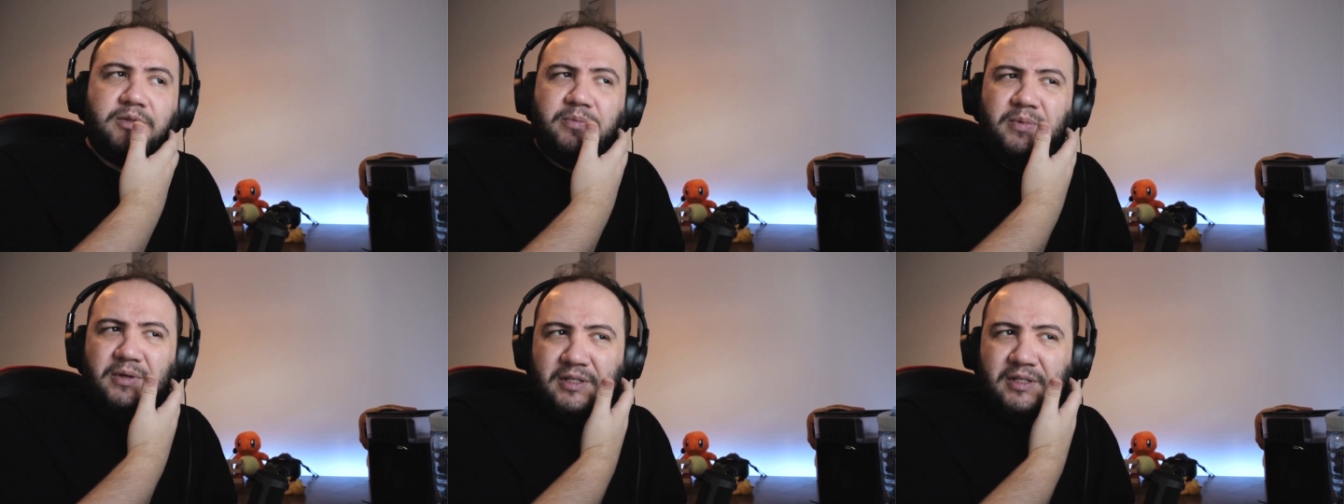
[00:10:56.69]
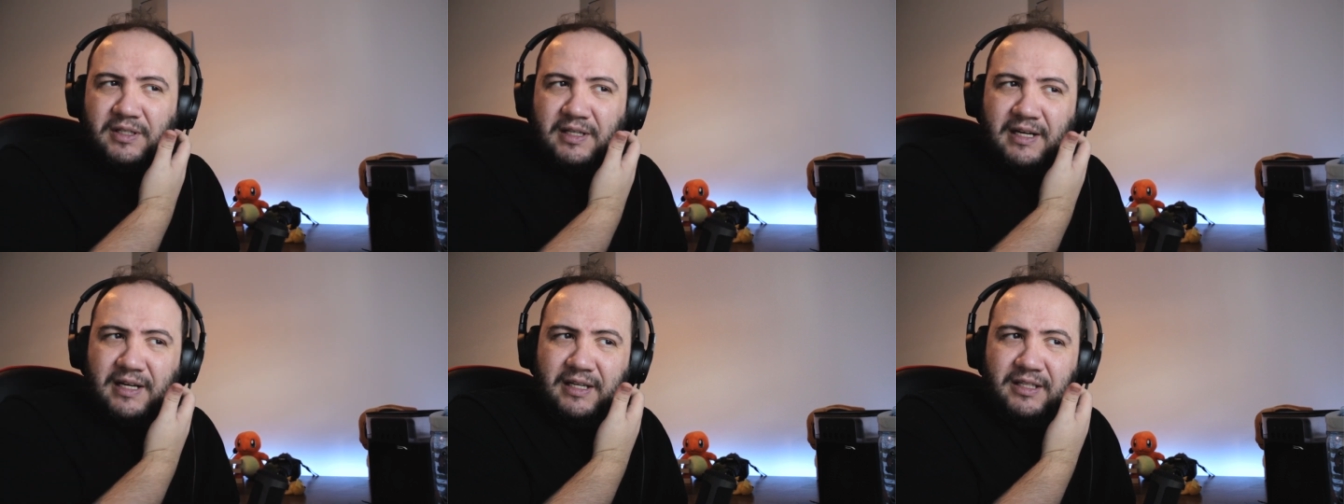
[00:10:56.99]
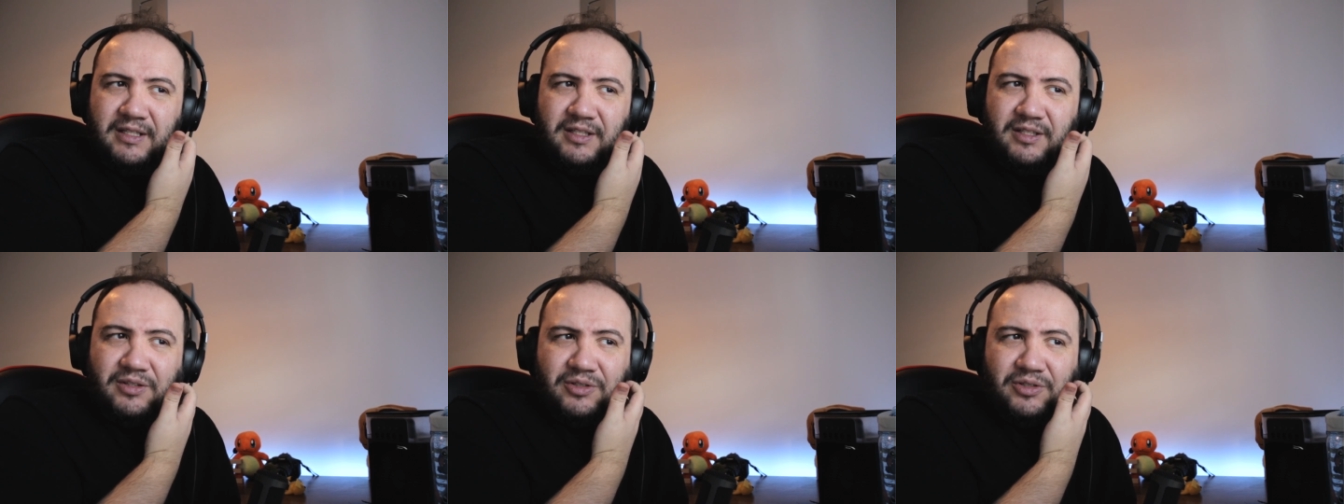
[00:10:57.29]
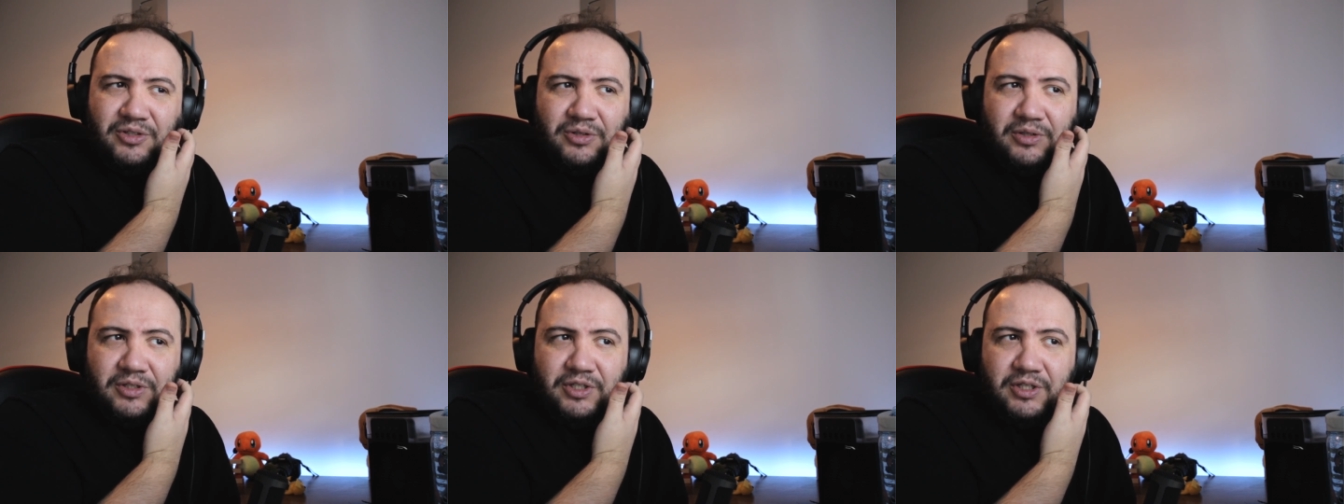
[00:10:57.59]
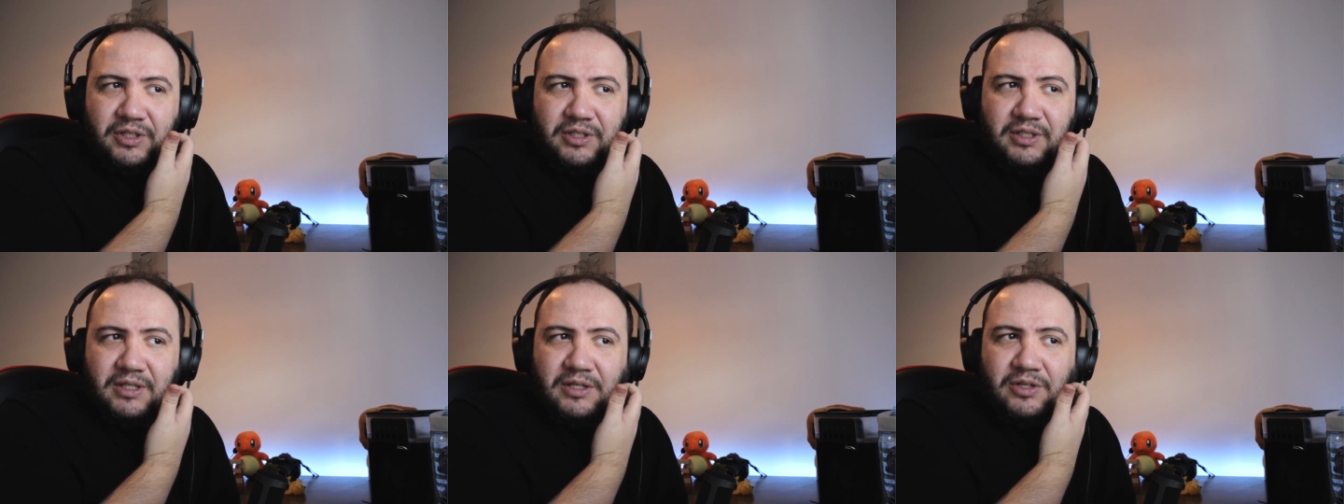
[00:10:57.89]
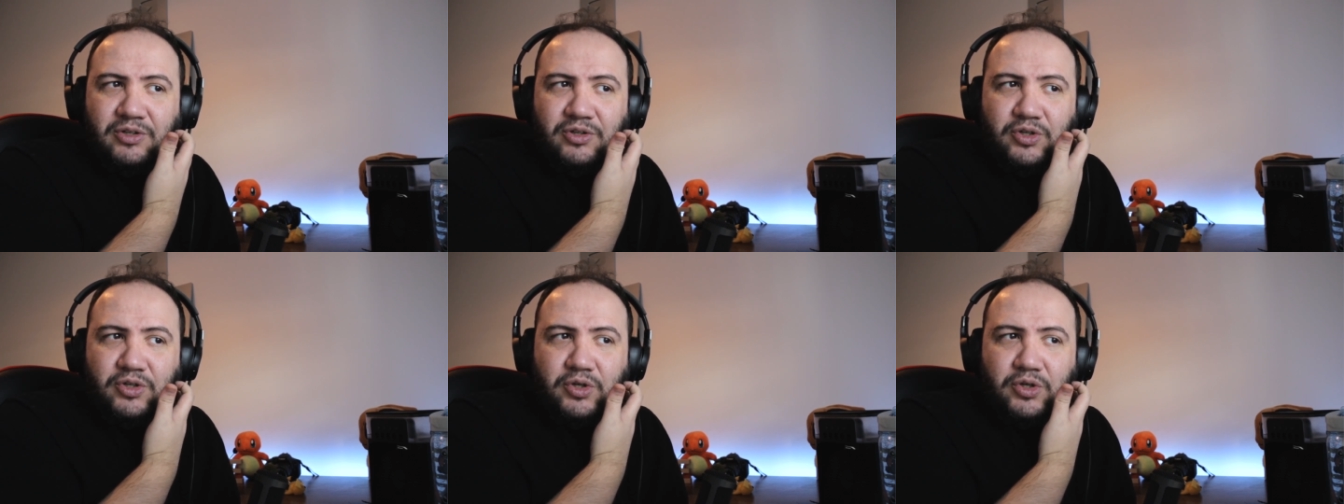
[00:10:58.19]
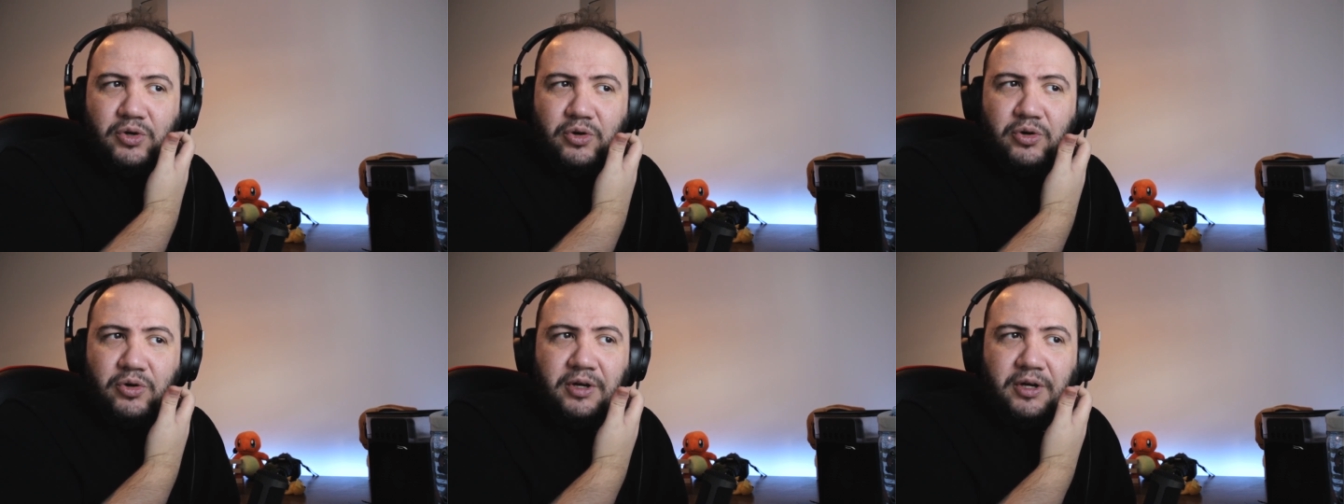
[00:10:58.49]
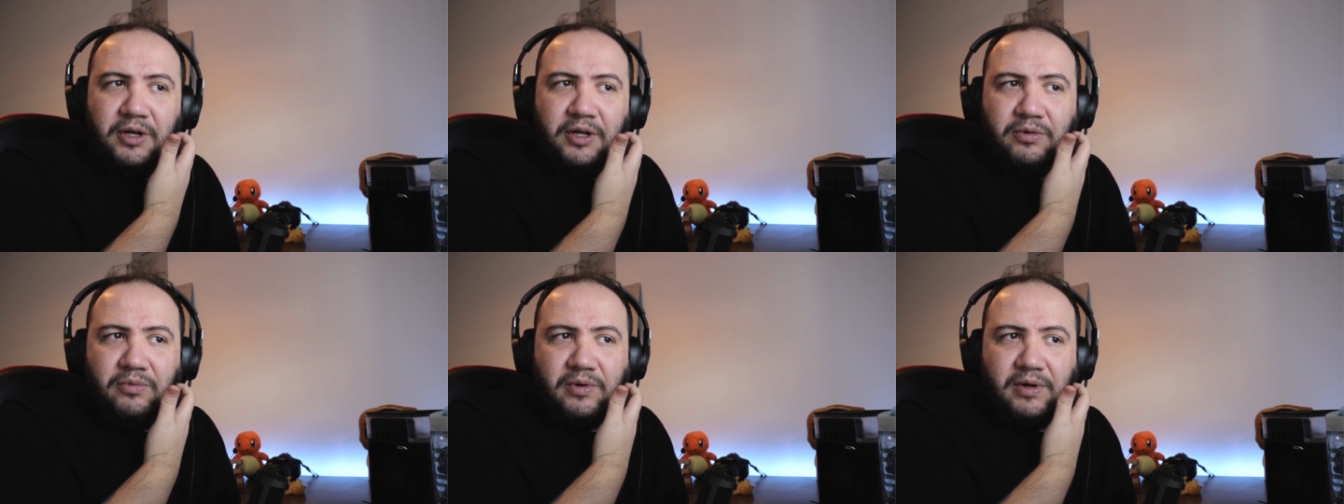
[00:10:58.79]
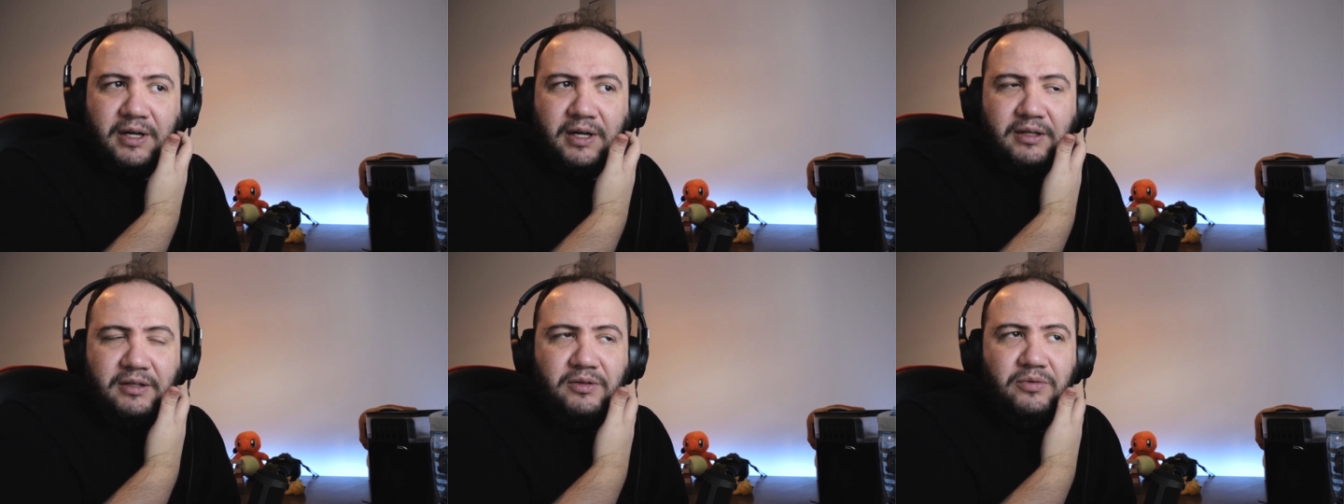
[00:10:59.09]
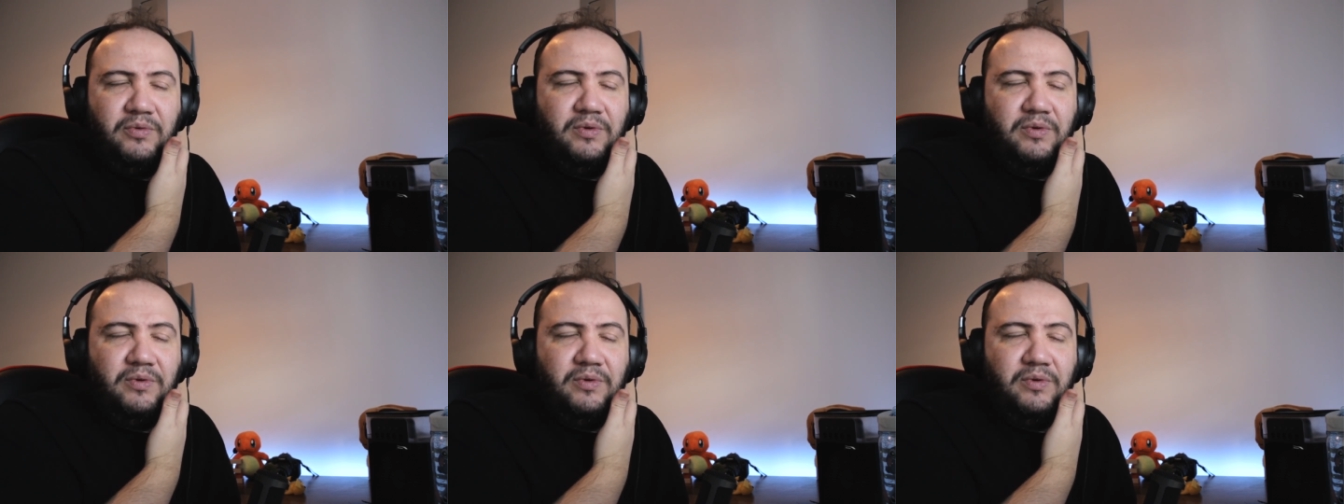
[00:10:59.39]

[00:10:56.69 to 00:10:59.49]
because guys, you should just enjoy, right,